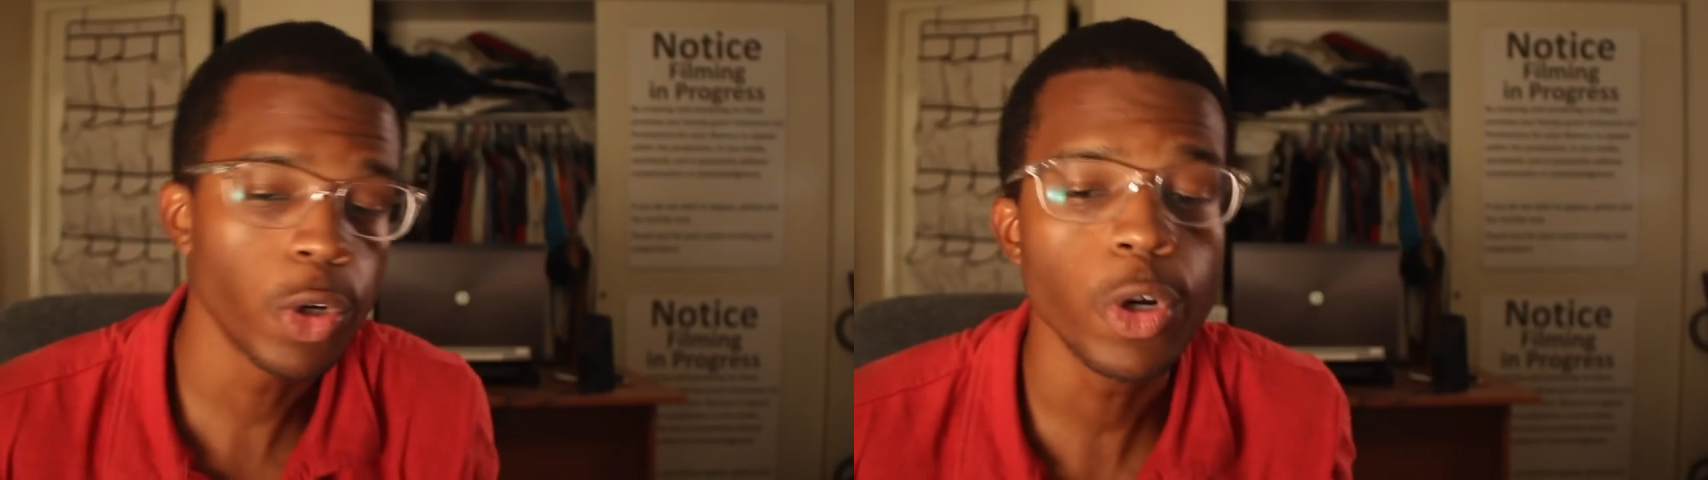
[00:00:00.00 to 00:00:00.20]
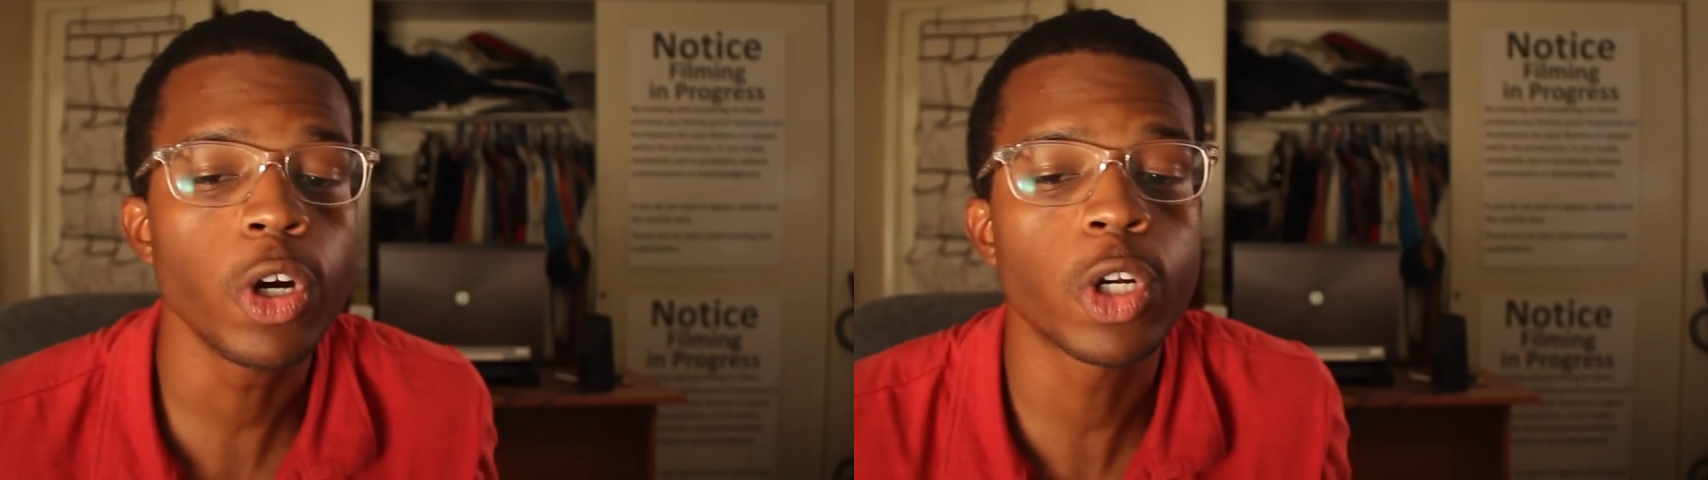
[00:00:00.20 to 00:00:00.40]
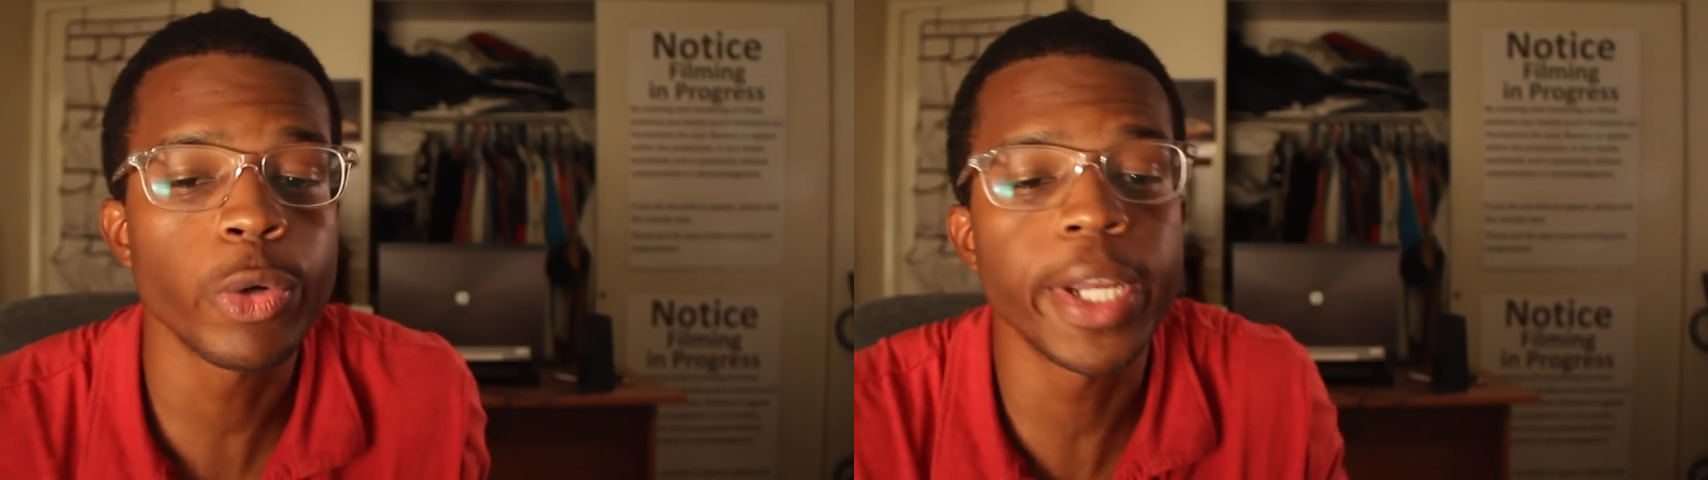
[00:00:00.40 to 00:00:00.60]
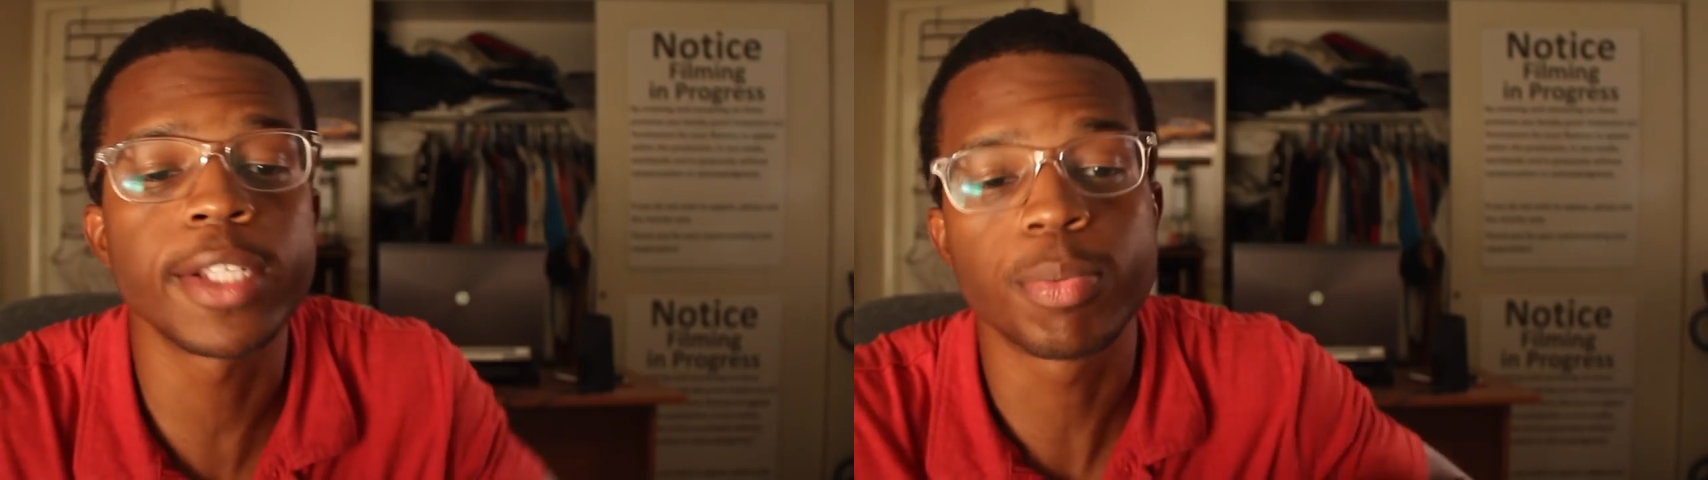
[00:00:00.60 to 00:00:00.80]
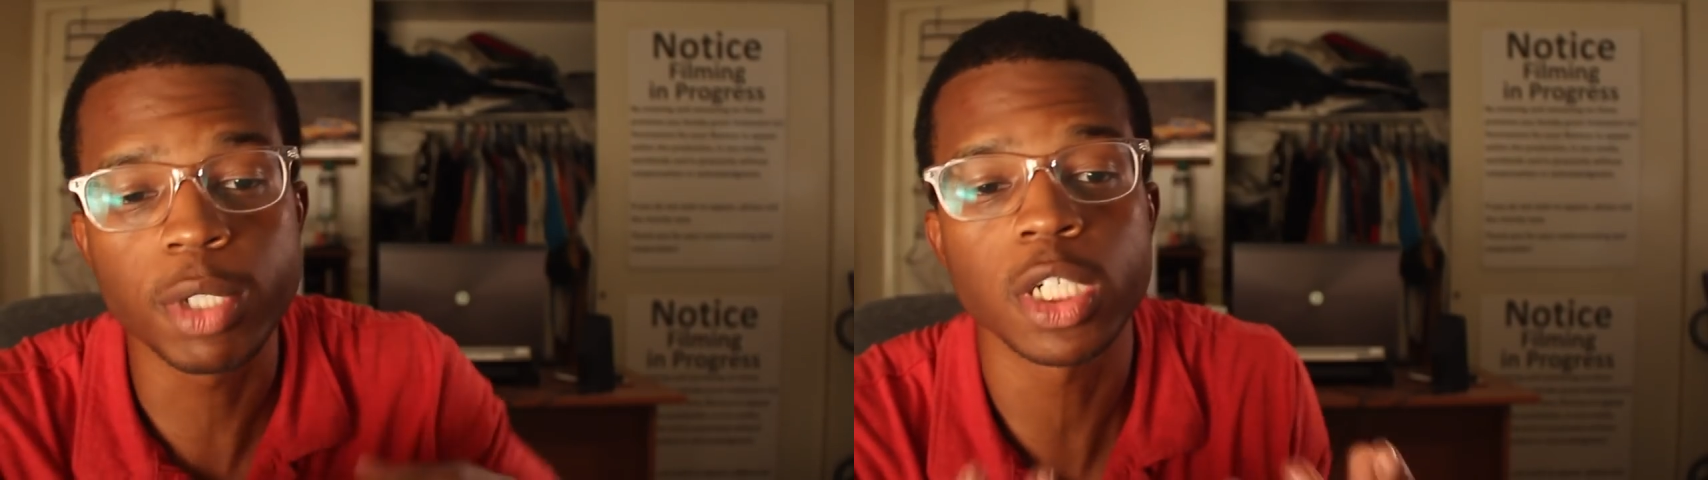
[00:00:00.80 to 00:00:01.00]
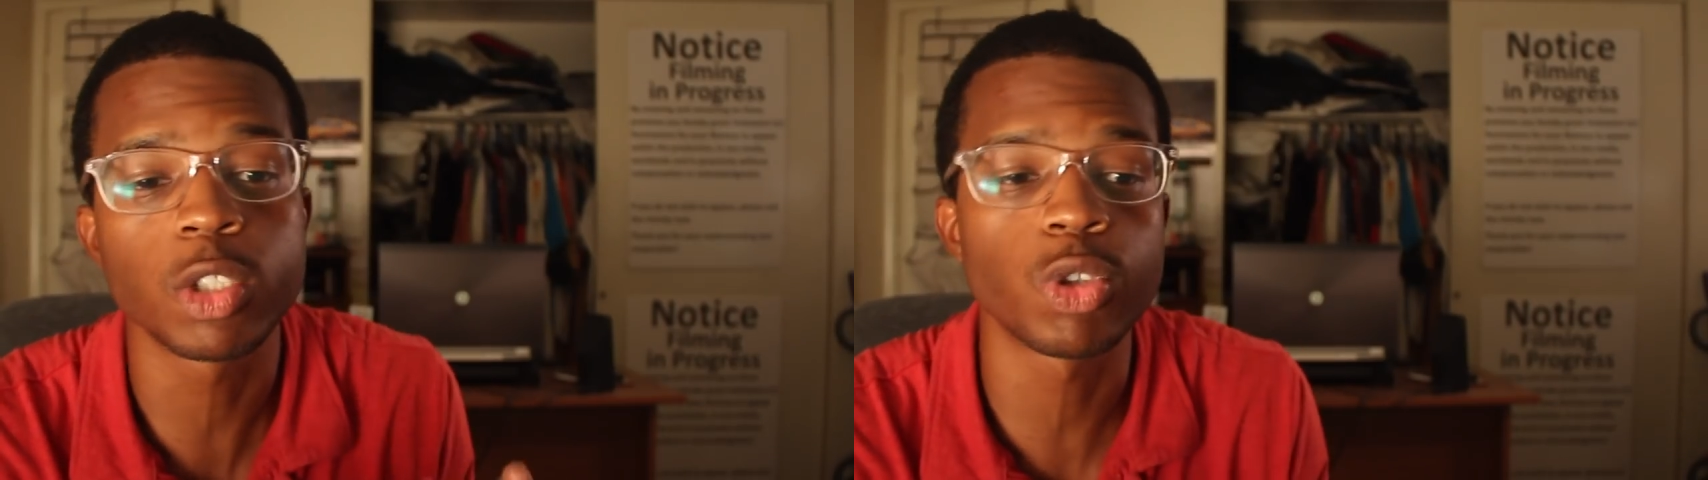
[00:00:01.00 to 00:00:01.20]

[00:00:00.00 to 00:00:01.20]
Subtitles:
So in order to create some good